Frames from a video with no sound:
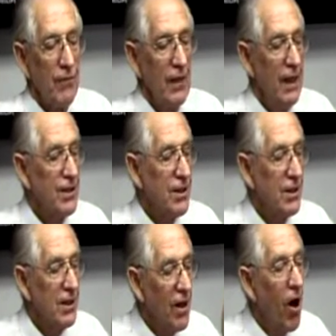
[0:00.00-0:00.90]
it's
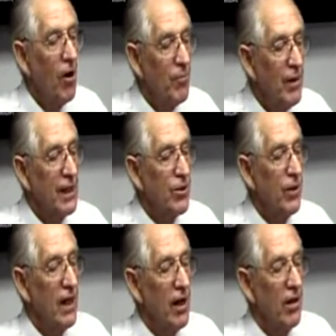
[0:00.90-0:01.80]
not mixed
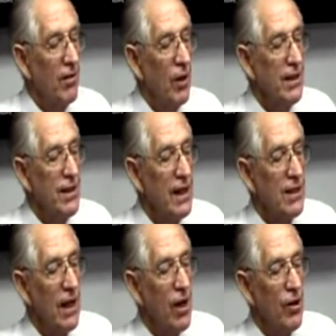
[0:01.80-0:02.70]
with error. 1
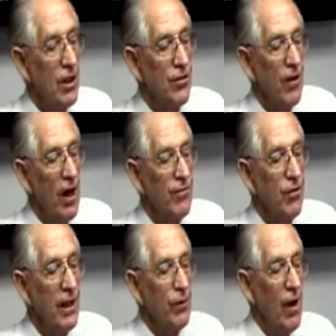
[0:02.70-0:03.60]
Thessalonians
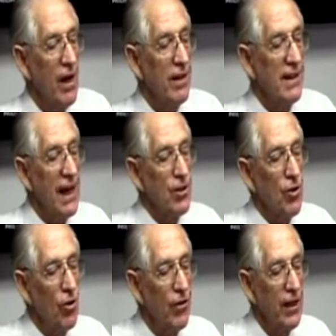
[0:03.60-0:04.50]
5:21, test
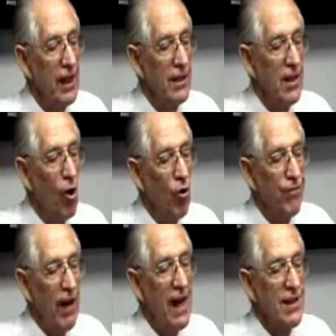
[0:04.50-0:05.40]
all things, hold
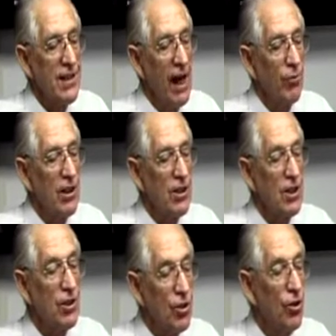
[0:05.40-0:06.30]
fast that which
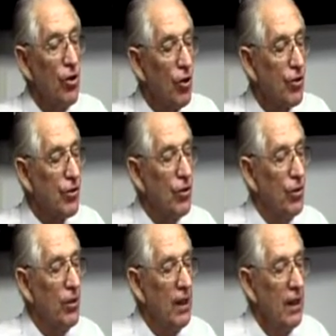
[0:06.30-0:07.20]
is good or
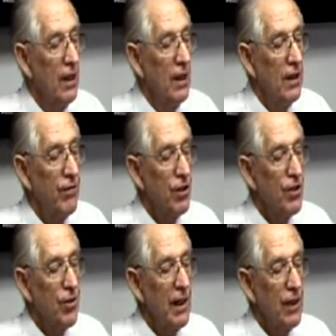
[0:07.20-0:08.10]
true. Verse
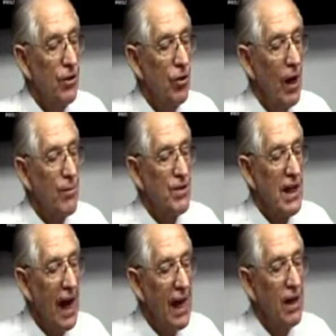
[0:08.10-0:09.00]
22,
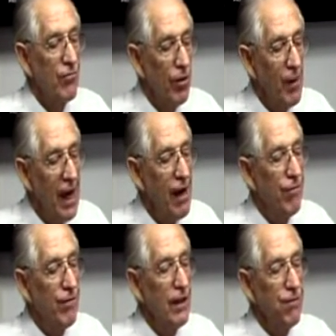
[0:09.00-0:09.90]
abstain from
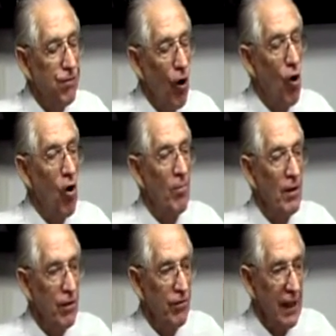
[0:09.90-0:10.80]
every form
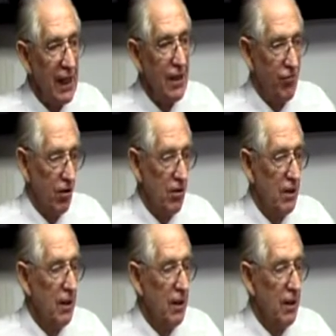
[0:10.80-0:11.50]
of evil,